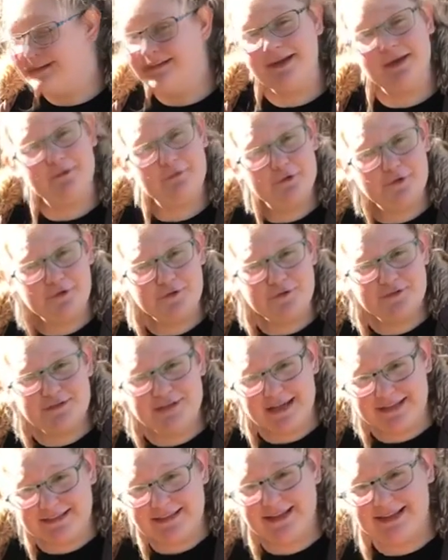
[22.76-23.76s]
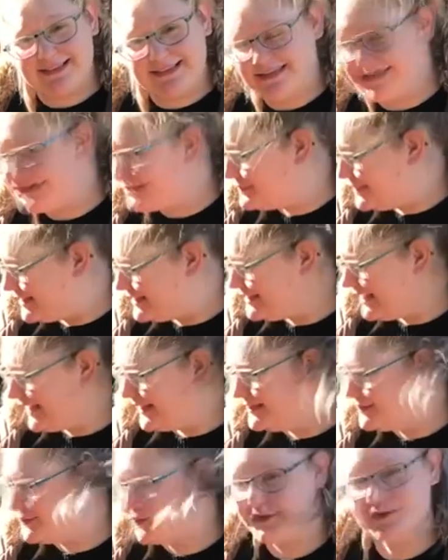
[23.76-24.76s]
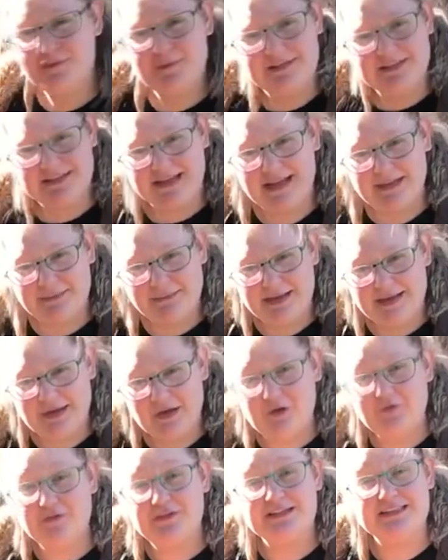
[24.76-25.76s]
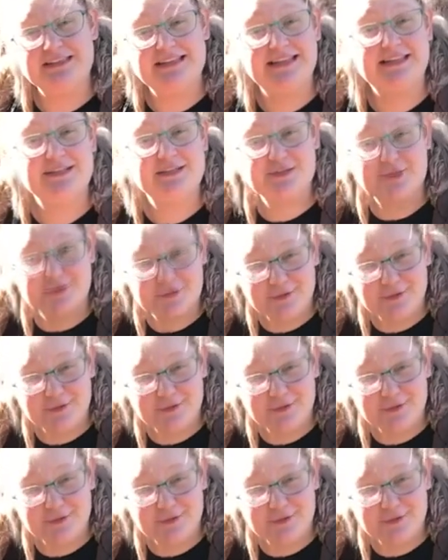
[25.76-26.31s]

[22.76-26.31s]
Now wolves, unlike these domesticated dogs beside me, are often seen as